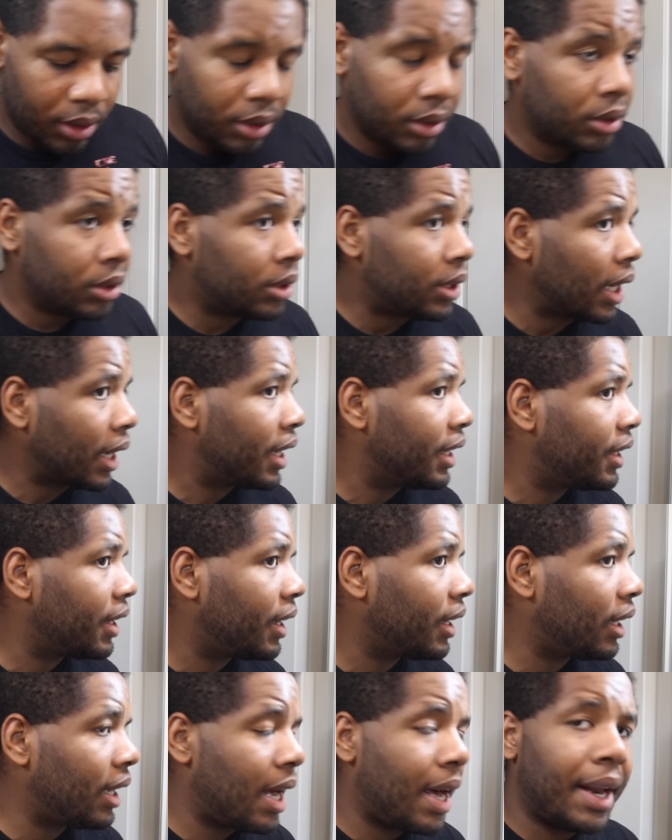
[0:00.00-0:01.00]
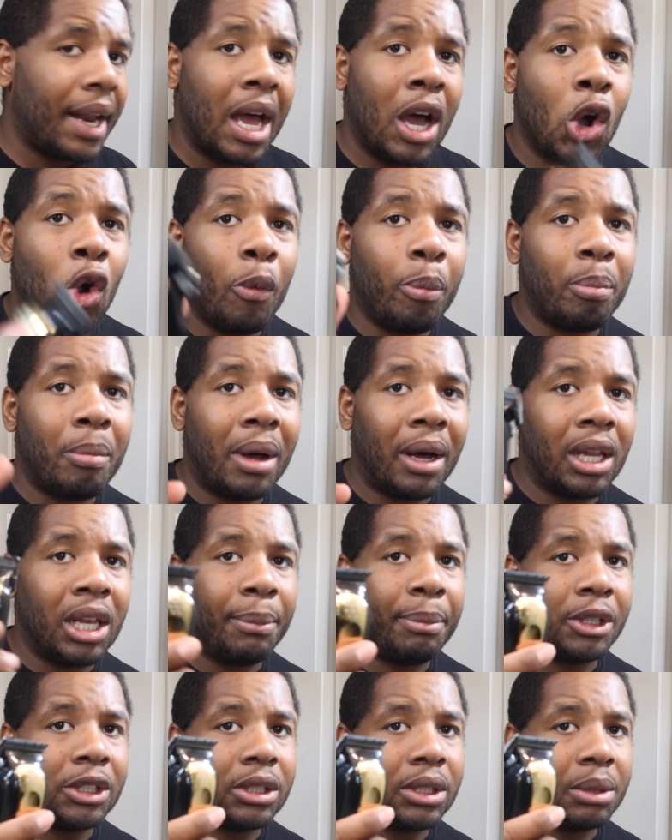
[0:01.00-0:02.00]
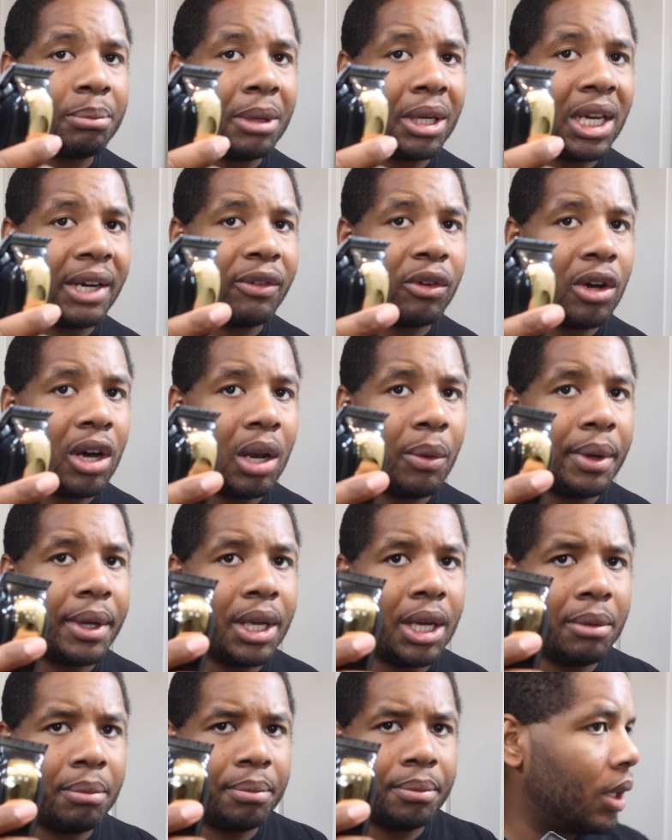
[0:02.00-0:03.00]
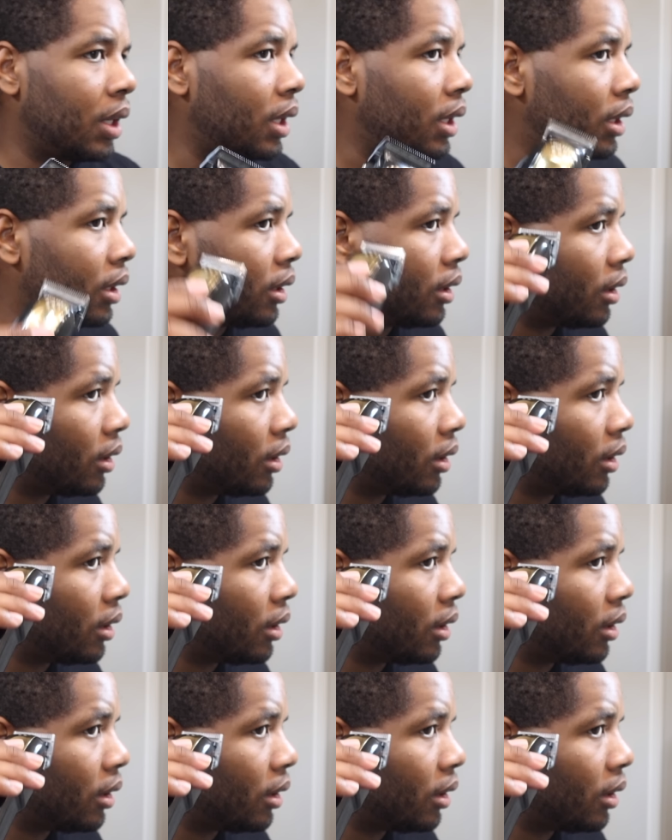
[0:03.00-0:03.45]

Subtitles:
Secondary line, I open my clippers, my lever all the way up. Right?